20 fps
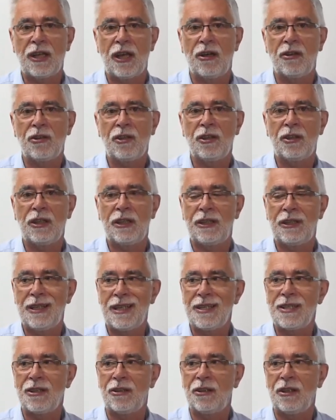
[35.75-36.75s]
calculate
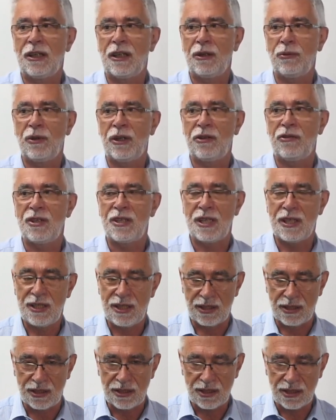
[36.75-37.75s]
nasal airway
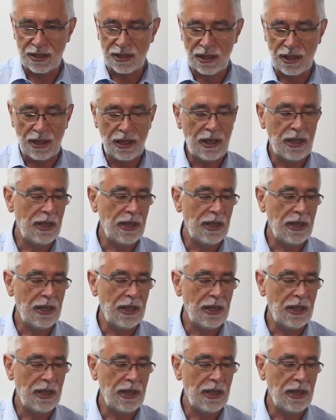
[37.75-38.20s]
resistance